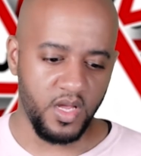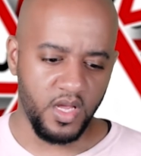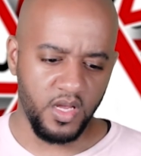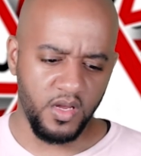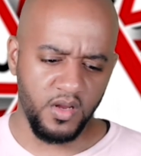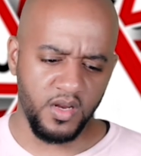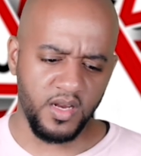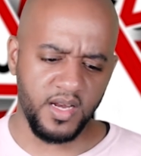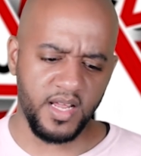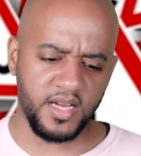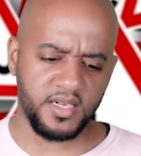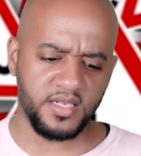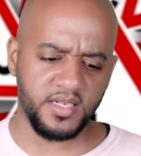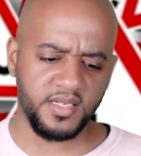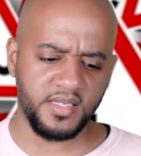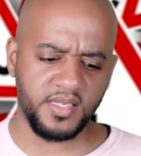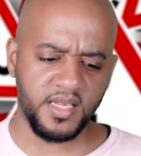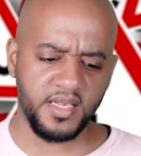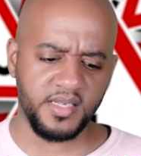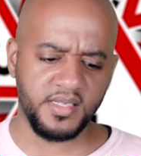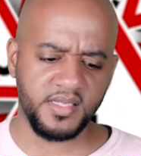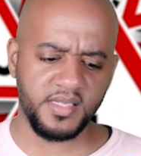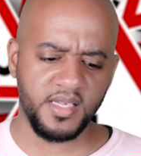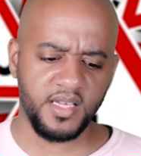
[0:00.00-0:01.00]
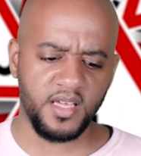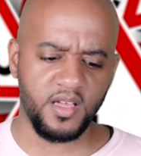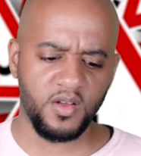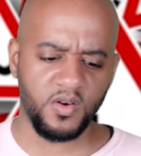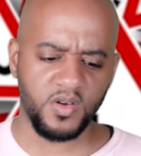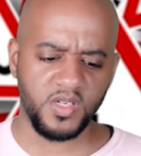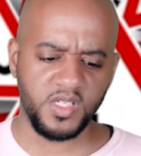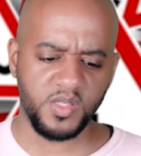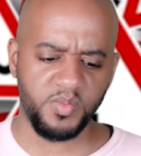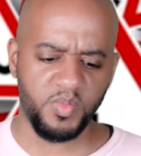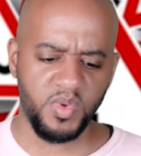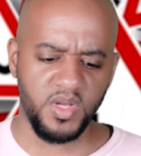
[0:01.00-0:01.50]
You didn't actually say singing
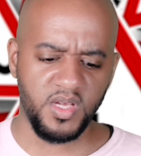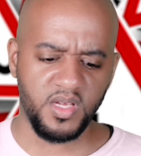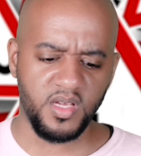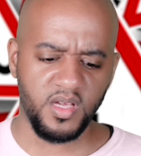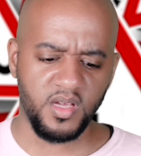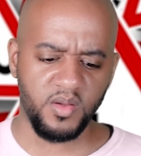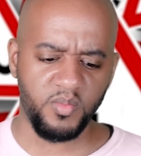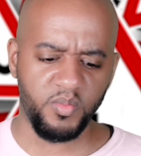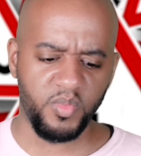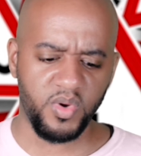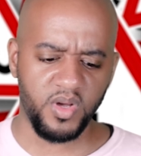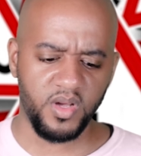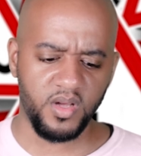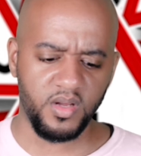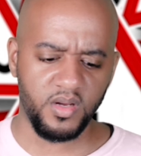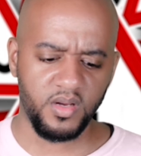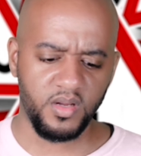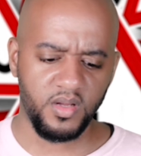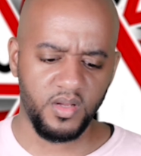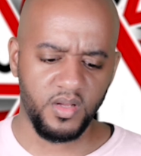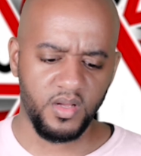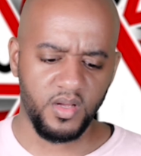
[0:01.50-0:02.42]
or speaking, but